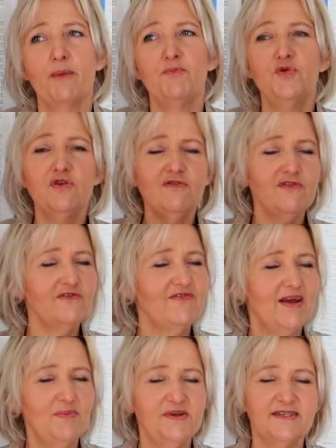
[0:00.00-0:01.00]
beautiful
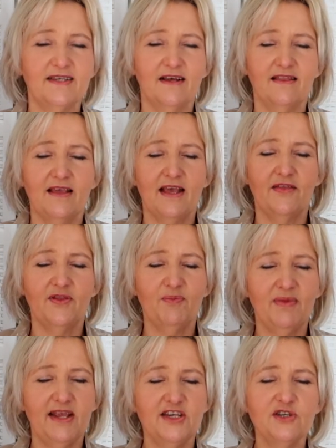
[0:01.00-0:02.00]
fabrics out there, and the
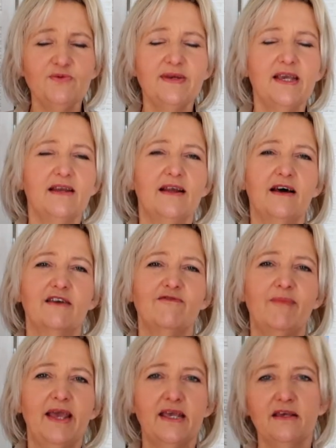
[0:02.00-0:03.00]
pleasure we get out of
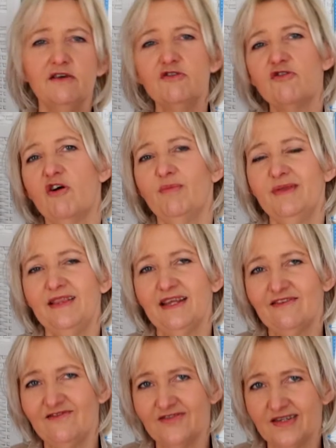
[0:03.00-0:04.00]
making a garment
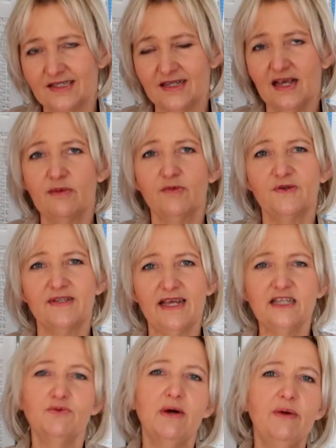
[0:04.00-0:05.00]
that fits, because
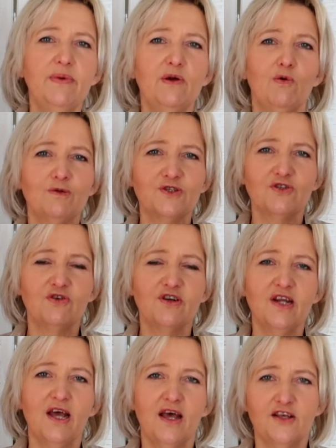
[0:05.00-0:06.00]
that's why we all
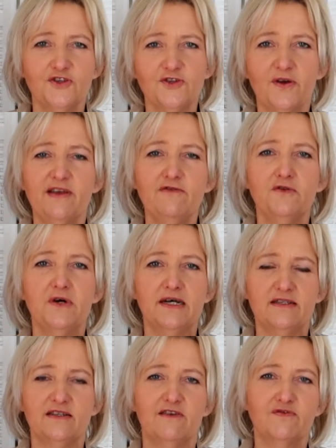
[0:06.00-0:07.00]
start sewing for
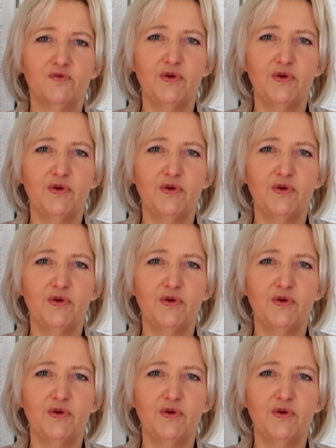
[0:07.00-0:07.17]
ourselves.